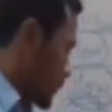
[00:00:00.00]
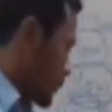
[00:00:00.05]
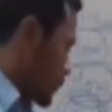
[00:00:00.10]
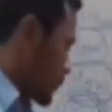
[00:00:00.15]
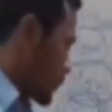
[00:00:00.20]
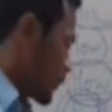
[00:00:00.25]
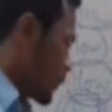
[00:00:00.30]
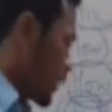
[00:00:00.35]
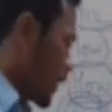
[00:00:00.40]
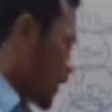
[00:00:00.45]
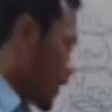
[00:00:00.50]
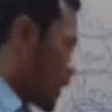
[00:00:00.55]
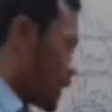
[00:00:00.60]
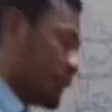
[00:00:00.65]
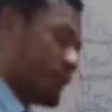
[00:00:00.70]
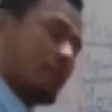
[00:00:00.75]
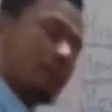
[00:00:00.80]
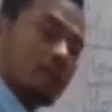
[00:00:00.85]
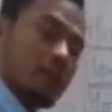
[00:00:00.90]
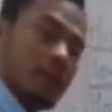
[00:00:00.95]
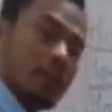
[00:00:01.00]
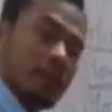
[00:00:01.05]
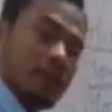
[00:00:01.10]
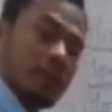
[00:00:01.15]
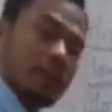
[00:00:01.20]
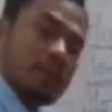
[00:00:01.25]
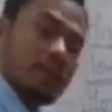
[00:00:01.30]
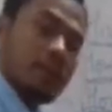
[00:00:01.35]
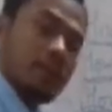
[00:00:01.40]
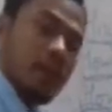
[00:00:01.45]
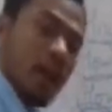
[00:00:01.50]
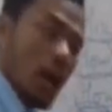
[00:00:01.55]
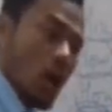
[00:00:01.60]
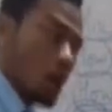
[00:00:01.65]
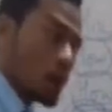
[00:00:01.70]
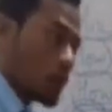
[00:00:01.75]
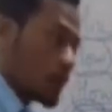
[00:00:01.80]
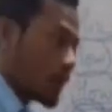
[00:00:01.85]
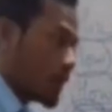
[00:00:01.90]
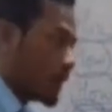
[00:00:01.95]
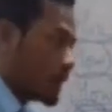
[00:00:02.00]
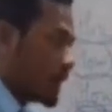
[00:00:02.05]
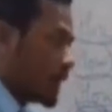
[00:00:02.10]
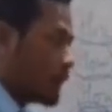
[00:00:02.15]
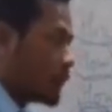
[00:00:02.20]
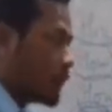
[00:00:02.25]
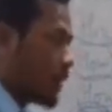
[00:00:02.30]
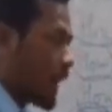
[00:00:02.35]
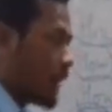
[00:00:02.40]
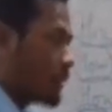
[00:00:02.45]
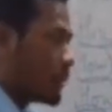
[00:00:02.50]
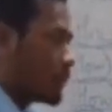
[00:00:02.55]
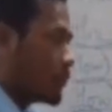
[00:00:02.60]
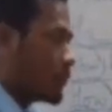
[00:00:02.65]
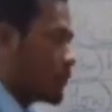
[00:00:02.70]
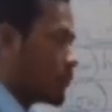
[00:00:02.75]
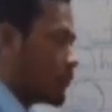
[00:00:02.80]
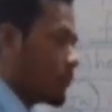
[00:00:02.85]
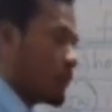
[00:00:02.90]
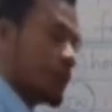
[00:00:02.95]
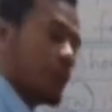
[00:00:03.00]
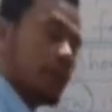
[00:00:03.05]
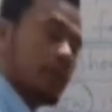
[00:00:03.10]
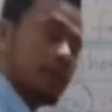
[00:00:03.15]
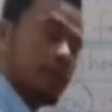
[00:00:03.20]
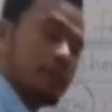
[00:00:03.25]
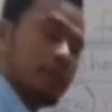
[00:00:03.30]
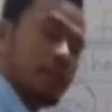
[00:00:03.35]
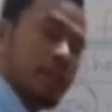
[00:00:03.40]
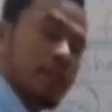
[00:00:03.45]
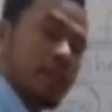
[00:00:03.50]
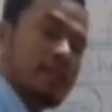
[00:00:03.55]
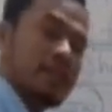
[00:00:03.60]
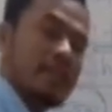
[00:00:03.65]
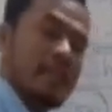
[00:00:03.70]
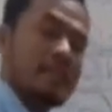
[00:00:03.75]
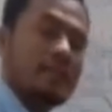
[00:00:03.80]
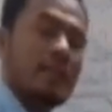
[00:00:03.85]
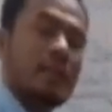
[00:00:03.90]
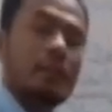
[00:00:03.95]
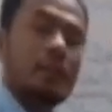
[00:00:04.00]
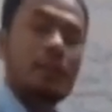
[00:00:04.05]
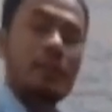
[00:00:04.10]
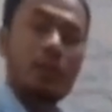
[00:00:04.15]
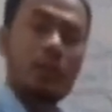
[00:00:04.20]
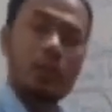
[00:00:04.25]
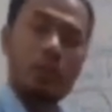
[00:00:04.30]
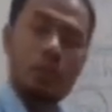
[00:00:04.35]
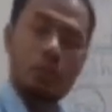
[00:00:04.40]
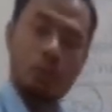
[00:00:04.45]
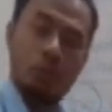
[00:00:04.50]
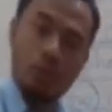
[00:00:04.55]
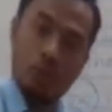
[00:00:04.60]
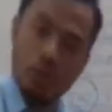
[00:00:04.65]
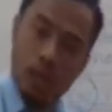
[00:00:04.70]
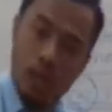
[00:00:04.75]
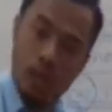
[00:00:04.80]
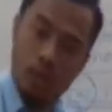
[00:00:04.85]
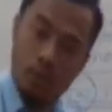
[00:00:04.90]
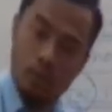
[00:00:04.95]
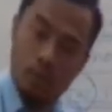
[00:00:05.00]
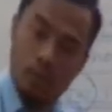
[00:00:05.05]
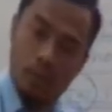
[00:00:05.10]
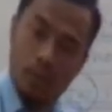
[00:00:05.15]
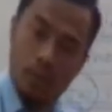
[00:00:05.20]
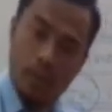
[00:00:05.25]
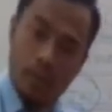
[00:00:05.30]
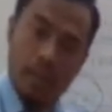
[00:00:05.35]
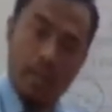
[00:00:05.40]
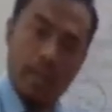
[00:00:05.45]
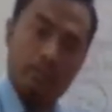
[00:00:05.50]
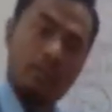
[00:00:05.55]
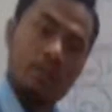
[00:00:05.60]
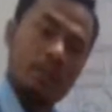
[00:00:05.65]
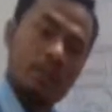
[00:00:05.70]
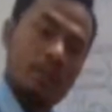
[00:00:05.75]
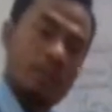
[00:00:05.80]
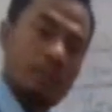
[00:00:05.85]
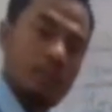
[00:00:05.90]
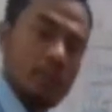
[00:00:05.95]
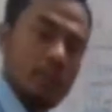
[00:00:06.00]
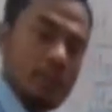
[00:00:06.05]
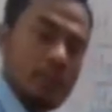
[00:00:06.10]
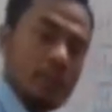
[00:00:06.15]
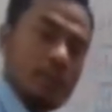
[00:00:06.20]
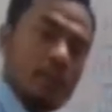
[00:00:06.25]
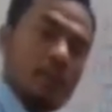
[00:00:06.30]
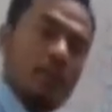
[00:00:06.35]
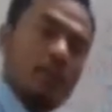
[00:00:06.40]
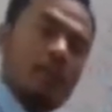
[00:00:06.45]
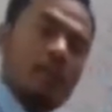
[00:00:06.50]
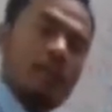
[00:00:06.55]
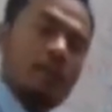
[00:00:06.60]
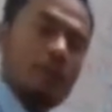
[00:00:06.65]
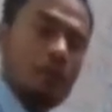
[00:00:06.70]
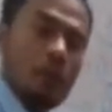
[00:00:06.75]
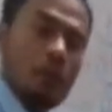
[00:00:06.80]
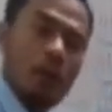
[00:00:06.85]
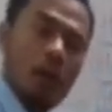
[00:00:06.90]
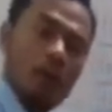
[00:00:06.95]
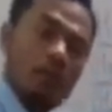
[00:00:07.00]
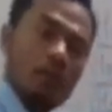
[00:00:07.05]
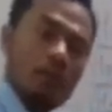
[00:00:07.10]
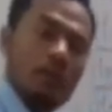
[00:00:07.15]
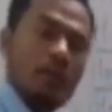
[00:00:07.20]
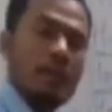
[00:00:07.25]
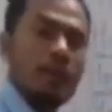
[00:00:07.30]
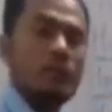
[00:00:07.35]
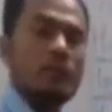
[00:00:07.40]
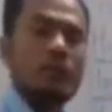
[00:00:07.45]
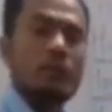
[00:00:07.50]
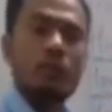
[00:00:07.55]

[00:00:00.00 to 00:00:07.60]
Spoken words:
pronoun, if the subject is noun, then we have to change that subject into pronoun. If the subject is already pronoun, there